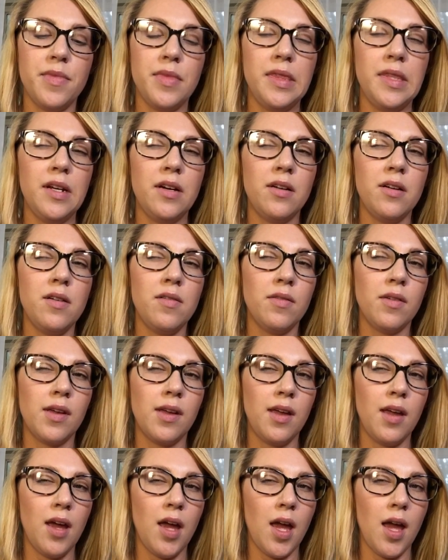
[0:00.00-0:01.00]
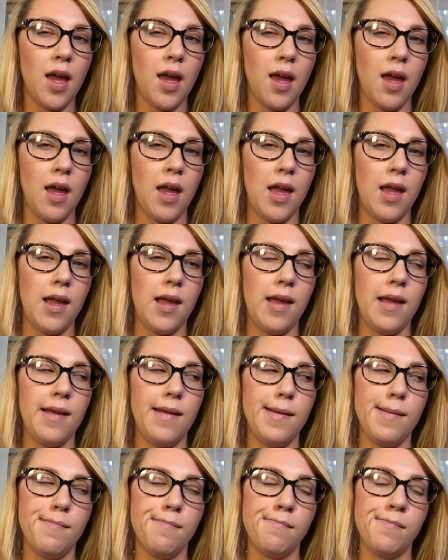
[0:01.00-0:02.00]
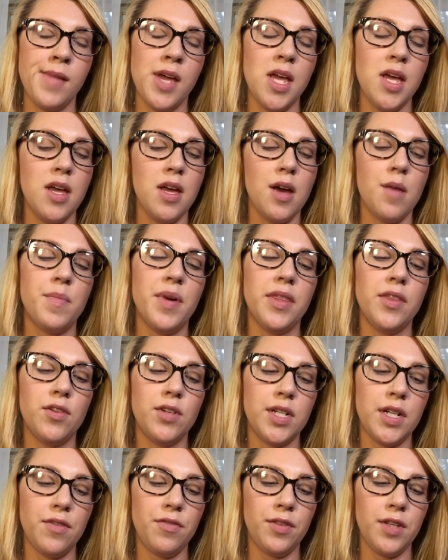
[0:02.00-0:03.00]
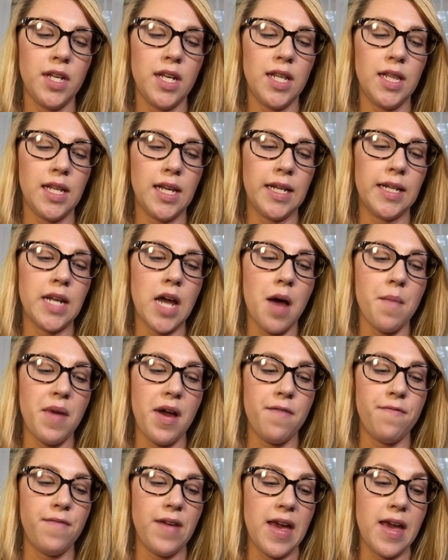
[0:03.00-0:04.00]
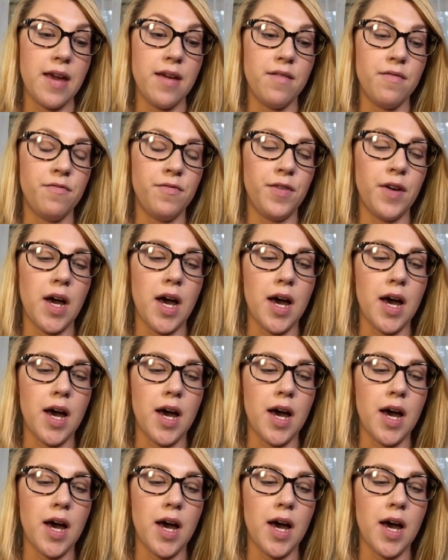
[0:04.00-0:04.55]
they're okay, but they're definitely like not my fave.